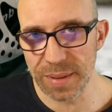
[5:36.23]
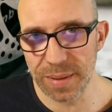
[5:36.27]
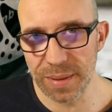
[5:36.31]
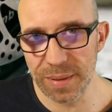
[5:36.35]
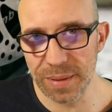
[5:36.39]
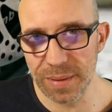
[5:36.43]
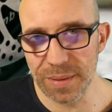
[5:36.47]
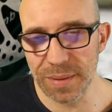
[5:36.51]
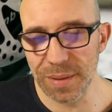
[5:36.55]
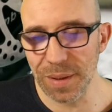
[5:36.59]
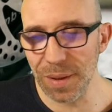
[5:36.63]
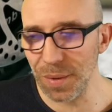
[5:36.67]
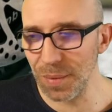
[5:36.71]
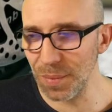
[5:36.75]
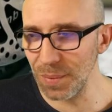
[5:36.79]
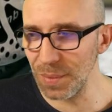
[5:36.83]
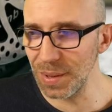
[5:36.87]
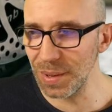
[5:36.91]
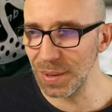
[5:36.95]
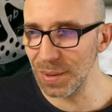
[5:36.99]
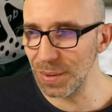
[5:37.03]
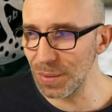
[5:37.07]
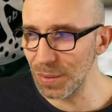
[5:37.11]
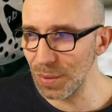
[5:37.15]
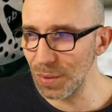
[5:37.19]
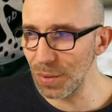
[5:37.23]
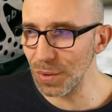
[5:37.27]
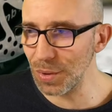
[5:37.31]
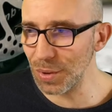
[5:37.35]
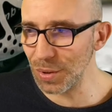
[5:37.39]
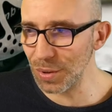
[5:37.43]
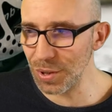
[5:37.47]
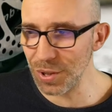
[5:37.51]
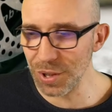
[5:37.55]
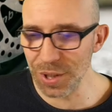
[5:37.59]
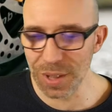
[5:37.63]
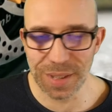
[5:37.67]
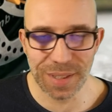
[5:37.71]
With good
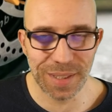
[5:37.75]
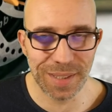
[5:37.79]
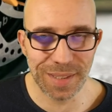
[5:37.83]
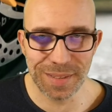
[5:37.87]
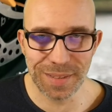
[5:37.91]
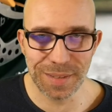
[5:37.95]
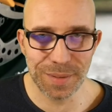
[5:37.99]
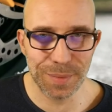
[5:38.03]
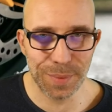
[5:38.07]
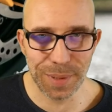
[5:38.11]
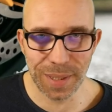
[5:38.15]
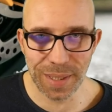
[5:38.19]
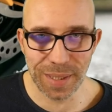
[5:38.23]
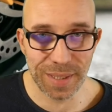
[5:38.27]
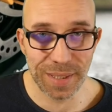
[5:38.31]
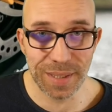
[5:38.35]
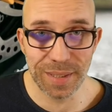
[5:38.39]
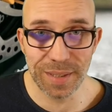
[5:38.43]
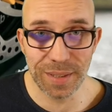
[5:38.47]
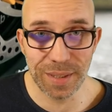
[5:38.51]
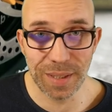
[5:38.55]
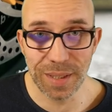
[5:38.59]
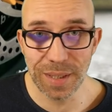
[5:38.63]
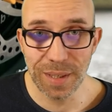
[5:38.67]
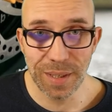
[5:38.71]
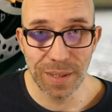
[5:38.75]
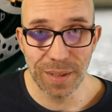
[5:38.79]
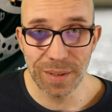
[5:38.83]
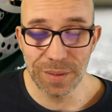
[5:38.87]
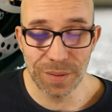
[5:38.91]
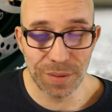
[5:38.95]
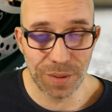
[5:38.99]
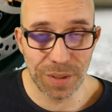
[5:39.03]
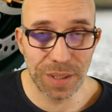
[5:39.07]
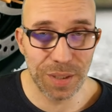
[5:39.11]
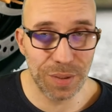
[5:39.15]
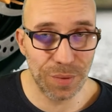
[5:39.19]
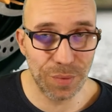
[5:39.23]
regenerative braking,
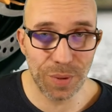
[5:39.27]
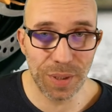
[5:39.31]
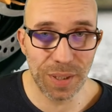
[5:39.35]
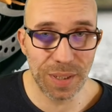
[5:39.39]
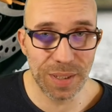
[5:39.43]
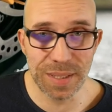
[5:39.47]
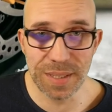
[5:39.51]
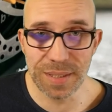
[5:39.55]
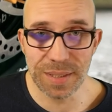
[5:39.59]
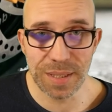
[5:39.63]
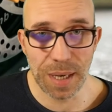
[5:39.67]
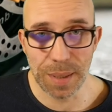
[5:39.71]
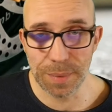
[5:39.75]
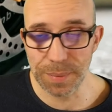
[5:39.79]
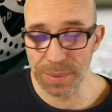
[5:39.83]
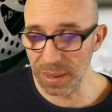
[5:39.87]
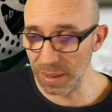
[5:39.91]
you can really stop.